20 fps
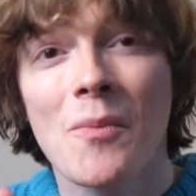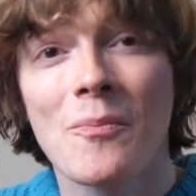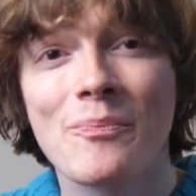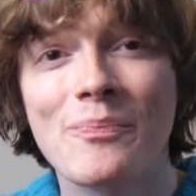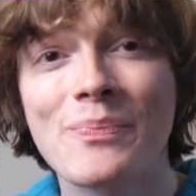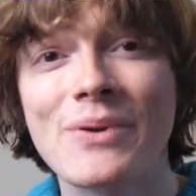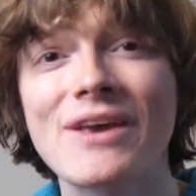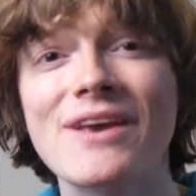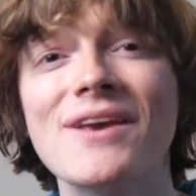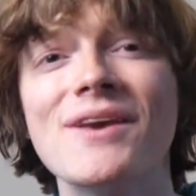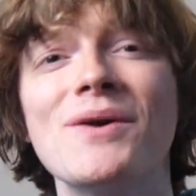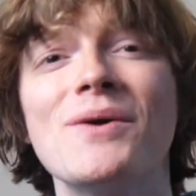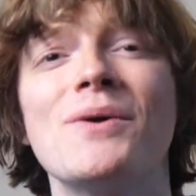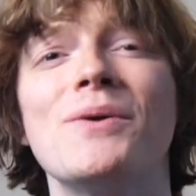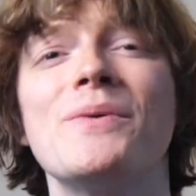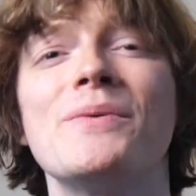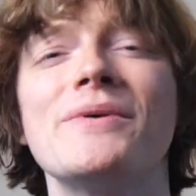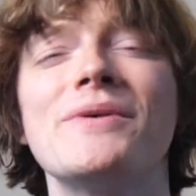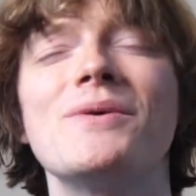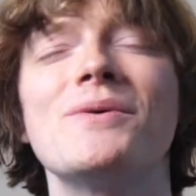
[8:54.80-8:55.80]
Be
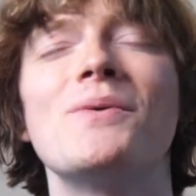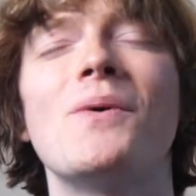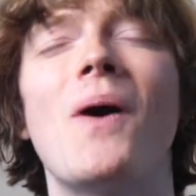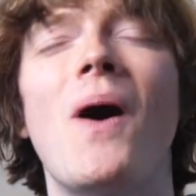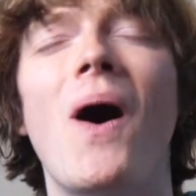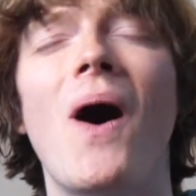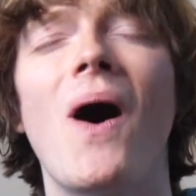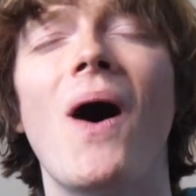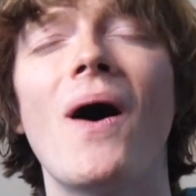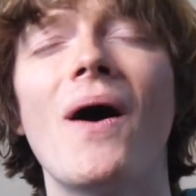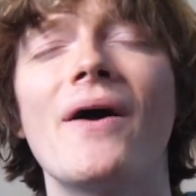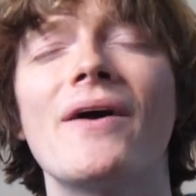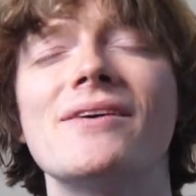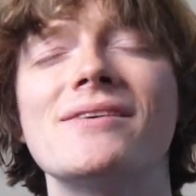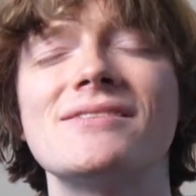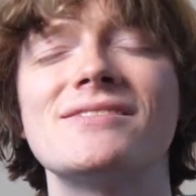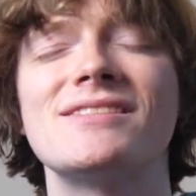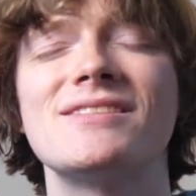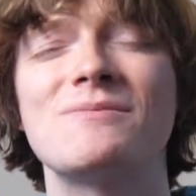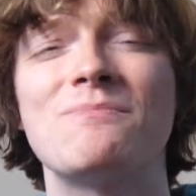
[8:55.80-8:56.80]
who you
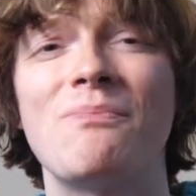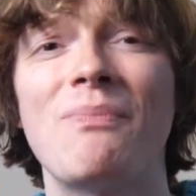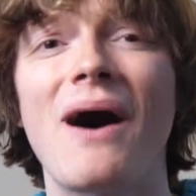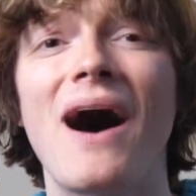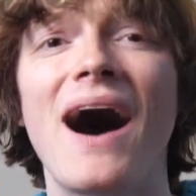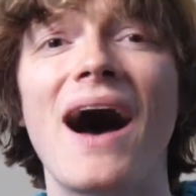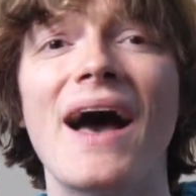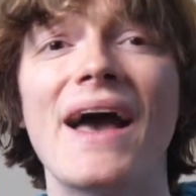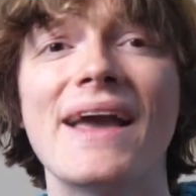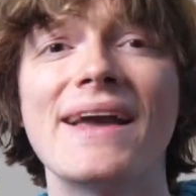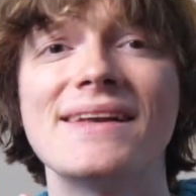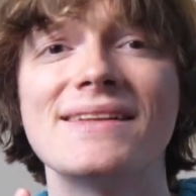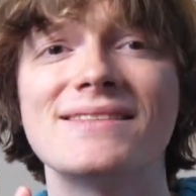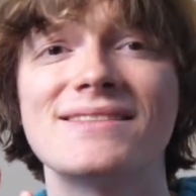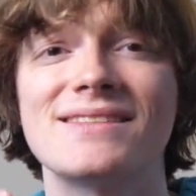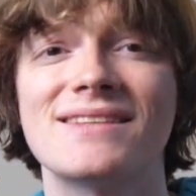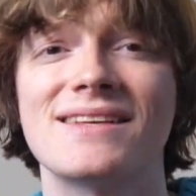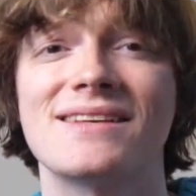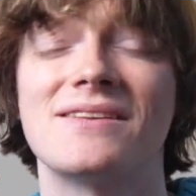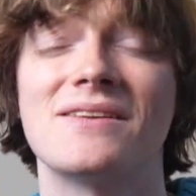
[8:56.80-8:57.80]
are,
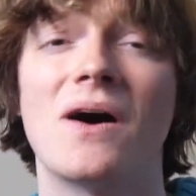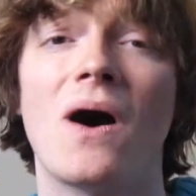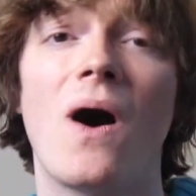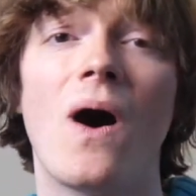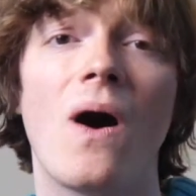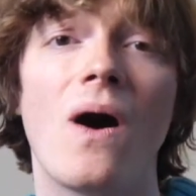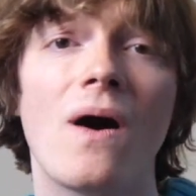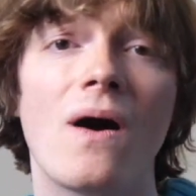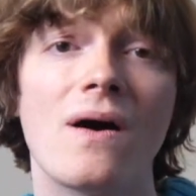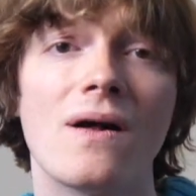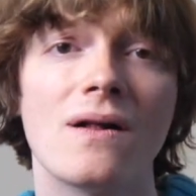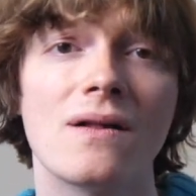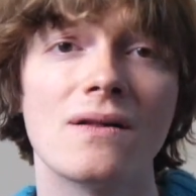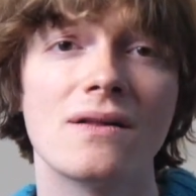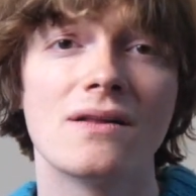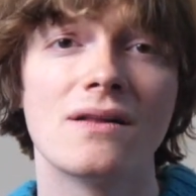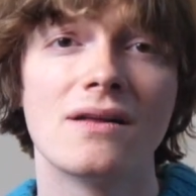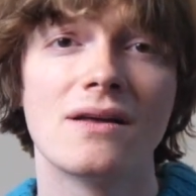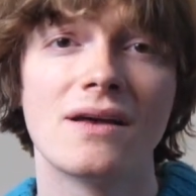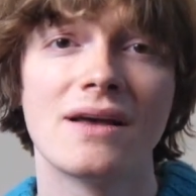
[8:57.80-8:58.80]
spines and all.
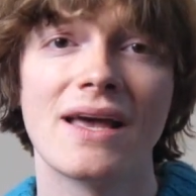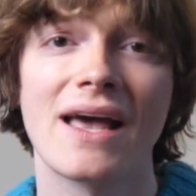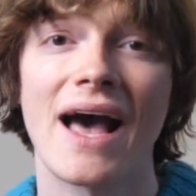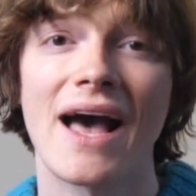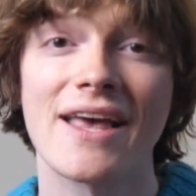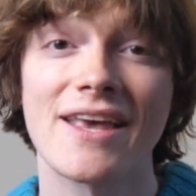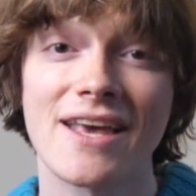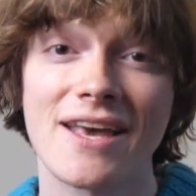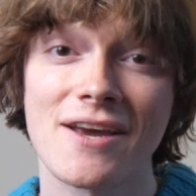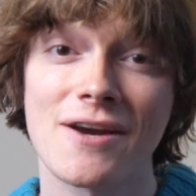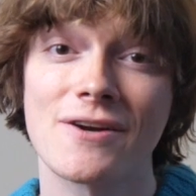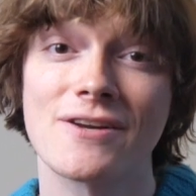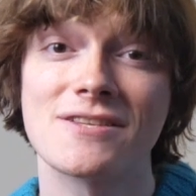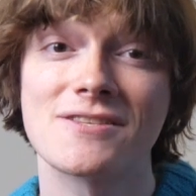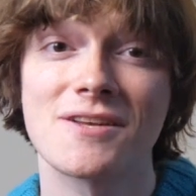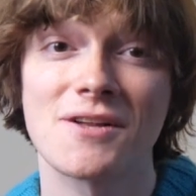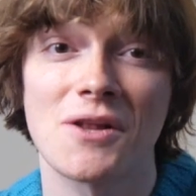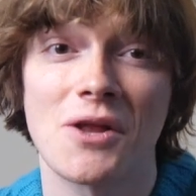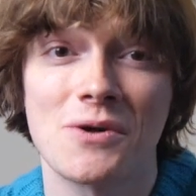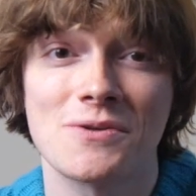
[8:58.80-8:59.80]
I hear
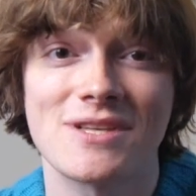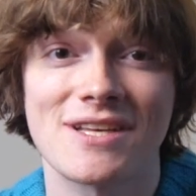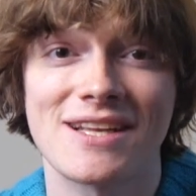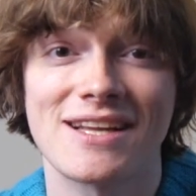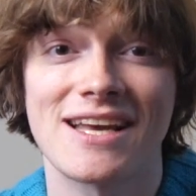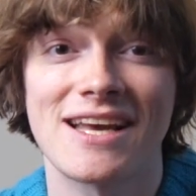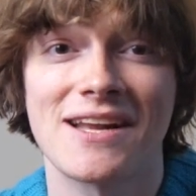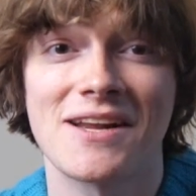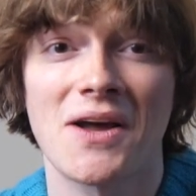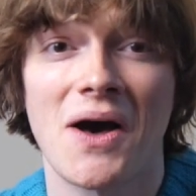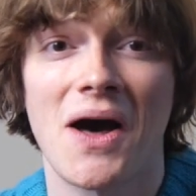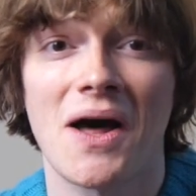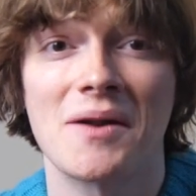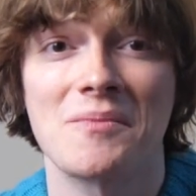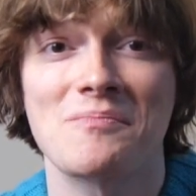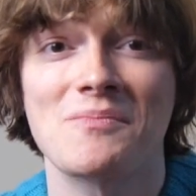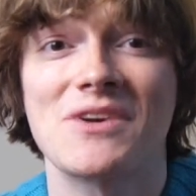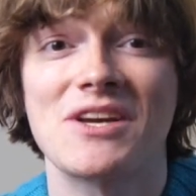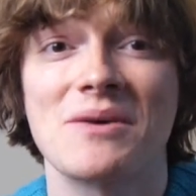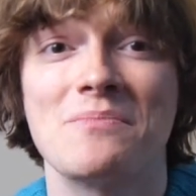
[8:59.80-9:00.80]
he's closing in
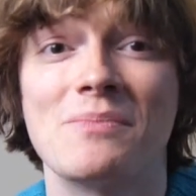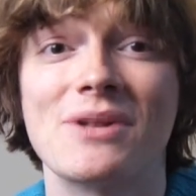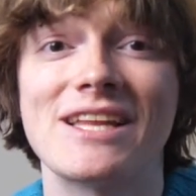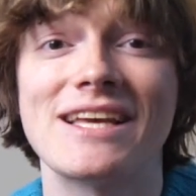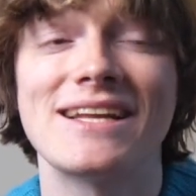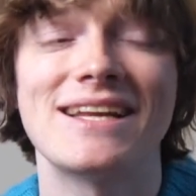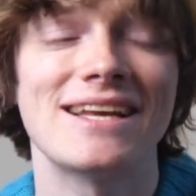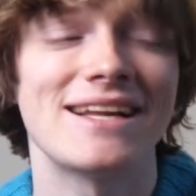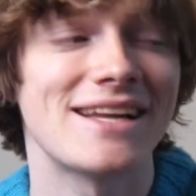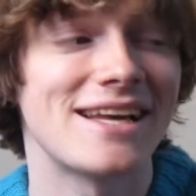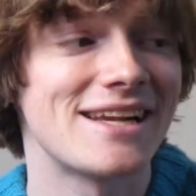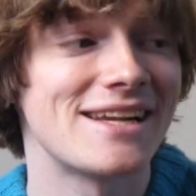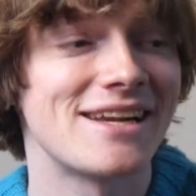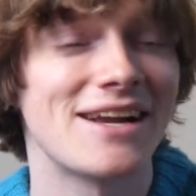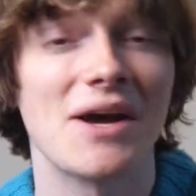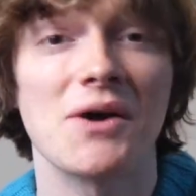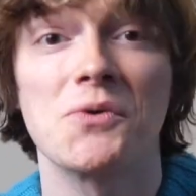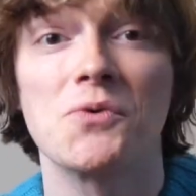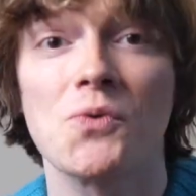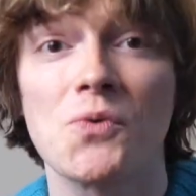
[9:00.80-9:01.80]
on completing an
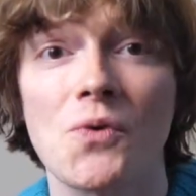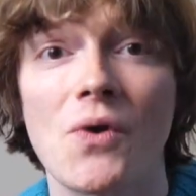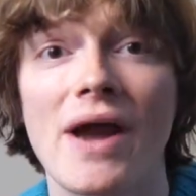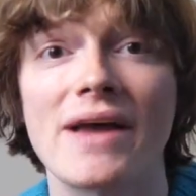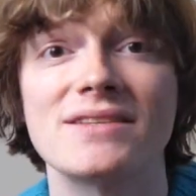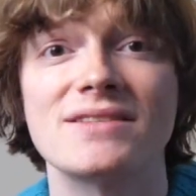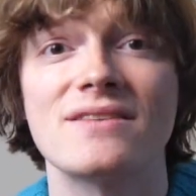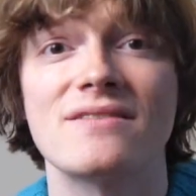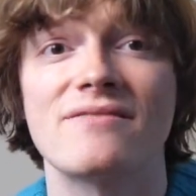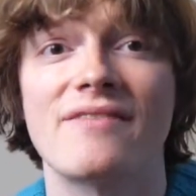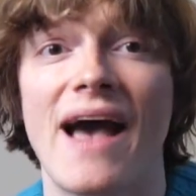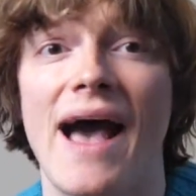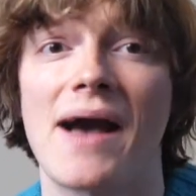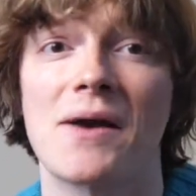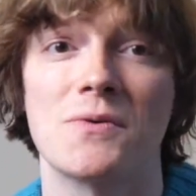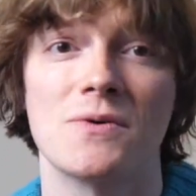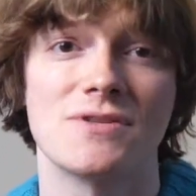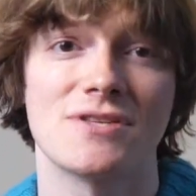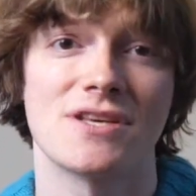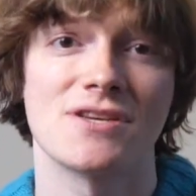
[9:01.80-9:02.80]
aggressive
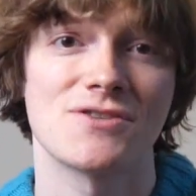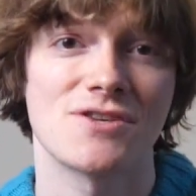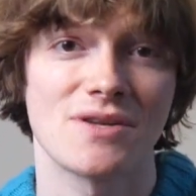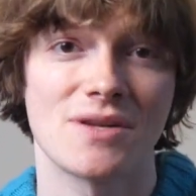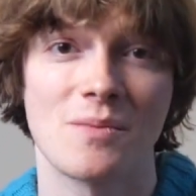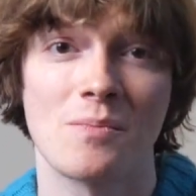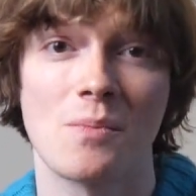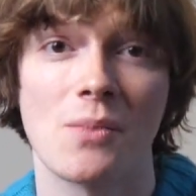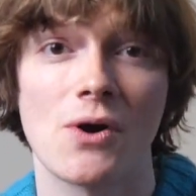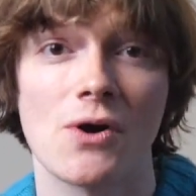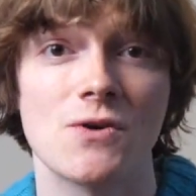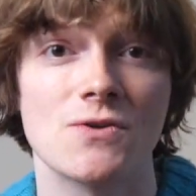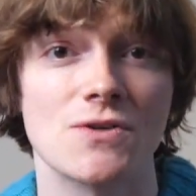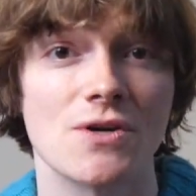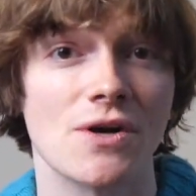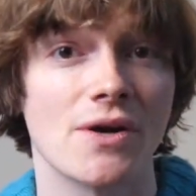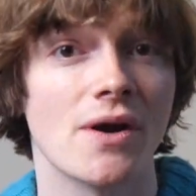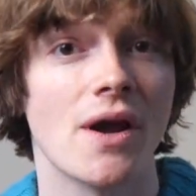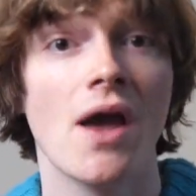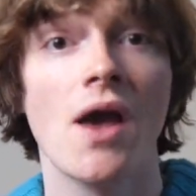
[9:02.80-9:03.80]
acquisition and
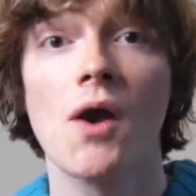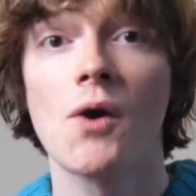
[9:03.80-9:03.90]
merger.